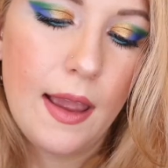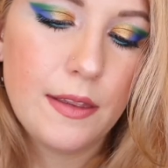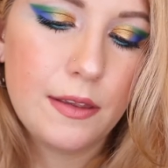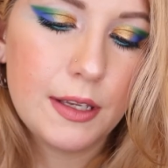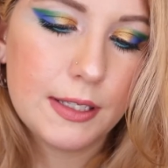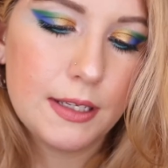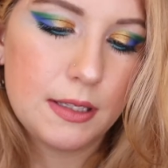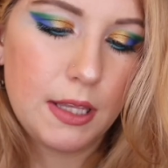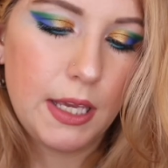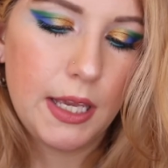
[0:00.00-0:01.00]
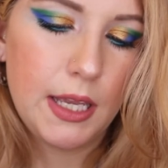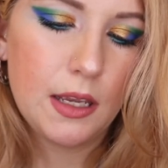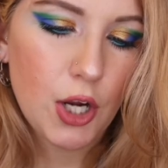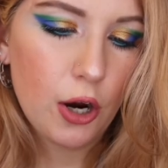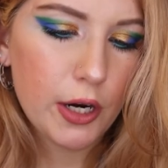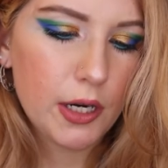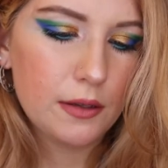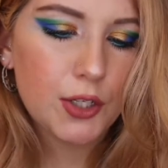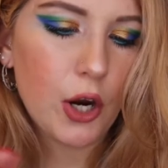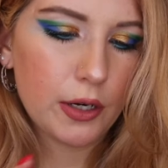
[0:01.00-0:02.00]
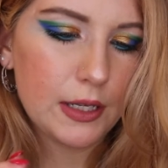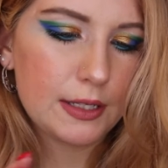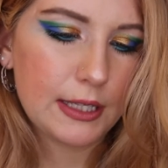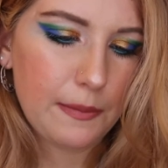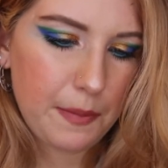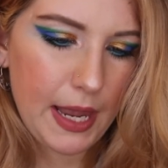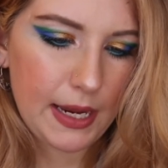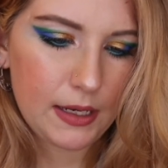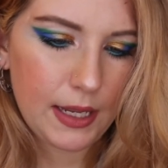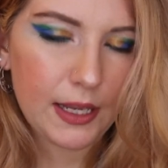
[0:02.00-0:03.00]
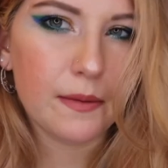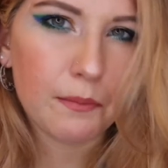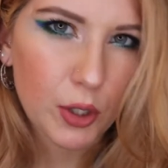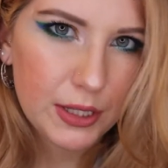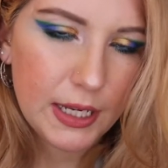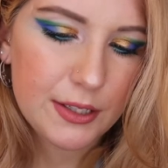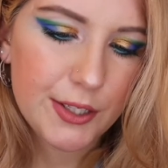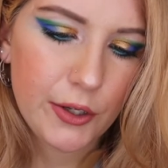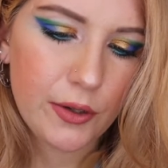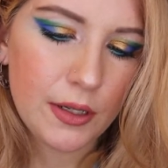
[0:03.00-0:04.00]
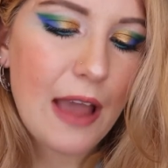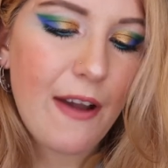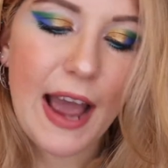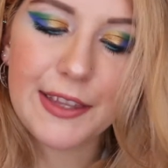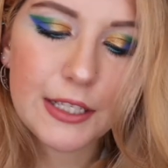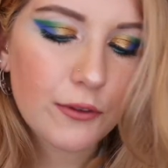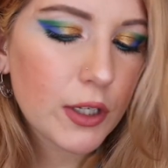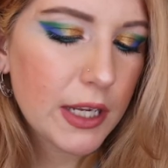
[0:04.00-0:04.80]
And then this is the Tarteist lip paint in Birthday Suit. I've had this for